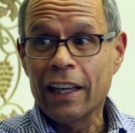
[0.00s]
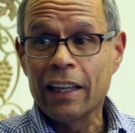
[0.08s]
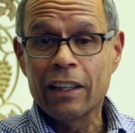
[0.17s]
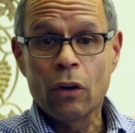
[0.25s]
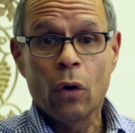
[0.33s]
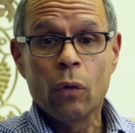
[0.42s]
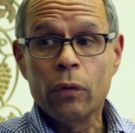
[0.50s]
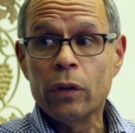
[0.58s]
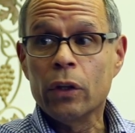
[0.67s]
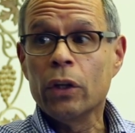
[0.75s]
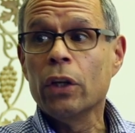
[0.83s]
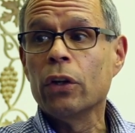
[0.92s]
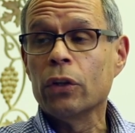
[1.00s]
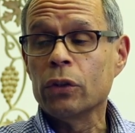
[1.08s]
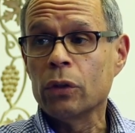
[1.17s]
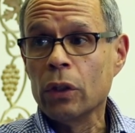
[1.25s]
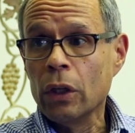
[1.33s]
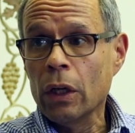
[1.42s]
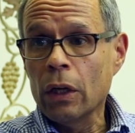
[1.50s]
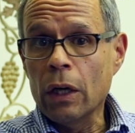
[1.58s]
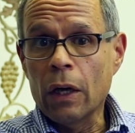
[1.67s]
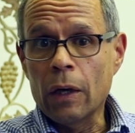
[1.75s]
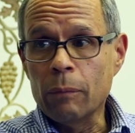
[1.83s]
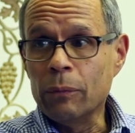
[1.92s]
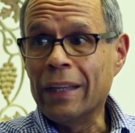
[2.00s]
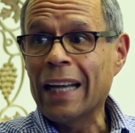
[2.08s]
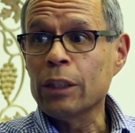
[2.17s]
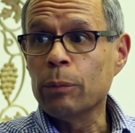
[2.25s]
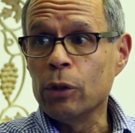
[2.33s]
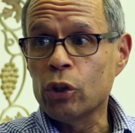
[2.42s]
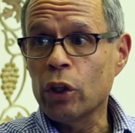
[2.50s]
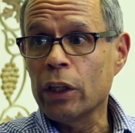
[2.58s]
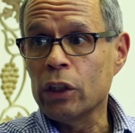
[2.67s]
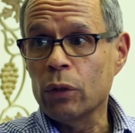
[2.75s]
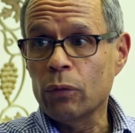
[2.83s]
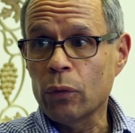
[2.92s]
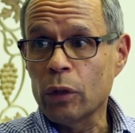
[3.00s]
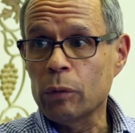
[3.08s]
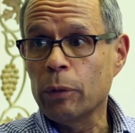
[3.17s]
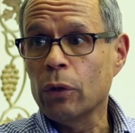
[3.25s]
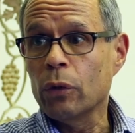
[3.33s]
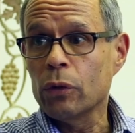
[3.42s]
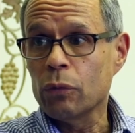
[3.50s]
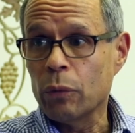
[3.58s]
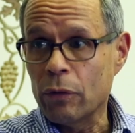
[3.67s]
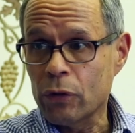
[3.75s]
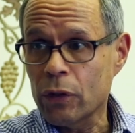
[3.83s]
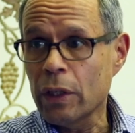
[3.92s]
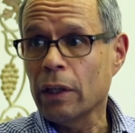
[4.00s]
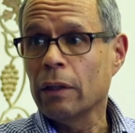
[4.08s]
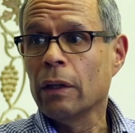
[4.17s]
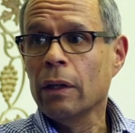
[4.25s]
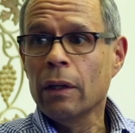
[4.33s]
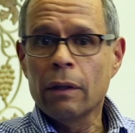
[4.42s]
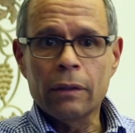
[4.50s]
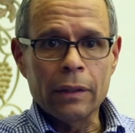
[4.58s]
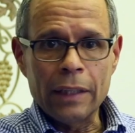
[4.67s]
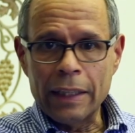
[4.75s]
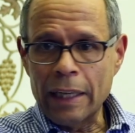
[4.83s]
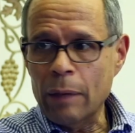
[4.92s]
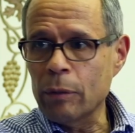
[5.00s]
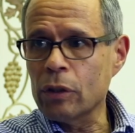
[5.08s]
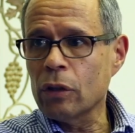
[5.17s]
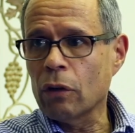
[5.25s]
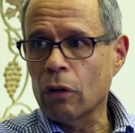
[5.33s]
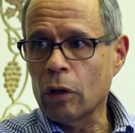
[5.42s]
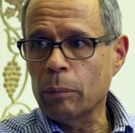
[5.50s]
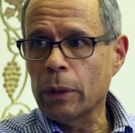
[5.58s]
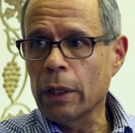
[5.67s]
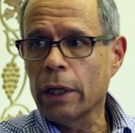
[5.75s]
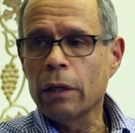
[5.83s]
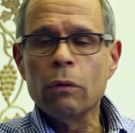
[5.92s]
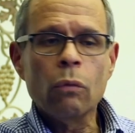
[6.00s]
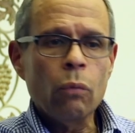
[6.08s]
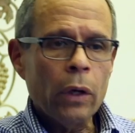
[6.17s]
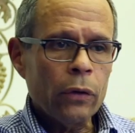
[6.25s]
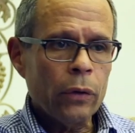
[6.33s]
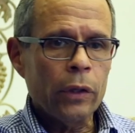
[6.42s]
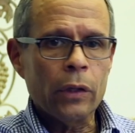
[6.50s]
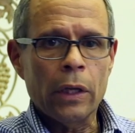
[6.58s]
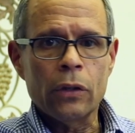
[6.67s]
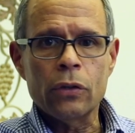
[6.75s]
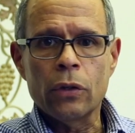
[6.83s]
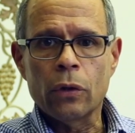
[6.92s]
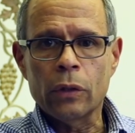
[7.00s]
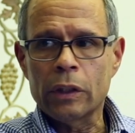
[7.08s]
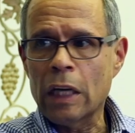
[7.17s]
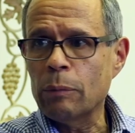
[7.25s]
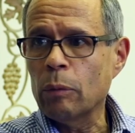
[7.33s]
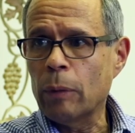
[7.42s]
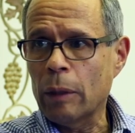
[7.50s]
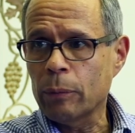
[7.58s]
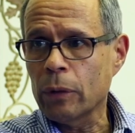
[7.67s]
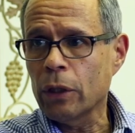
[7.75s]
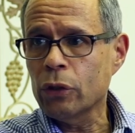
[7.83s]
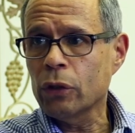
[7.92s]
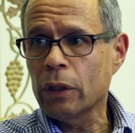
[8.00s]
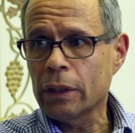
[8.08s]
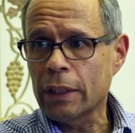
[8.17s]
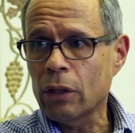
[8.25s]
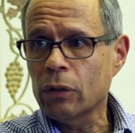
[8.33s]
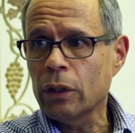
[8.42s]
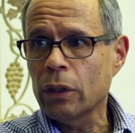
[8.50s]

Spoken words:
And over the years, that's been changing for us, because we've seen the dynamics that are at play, whether it's the type of population that's out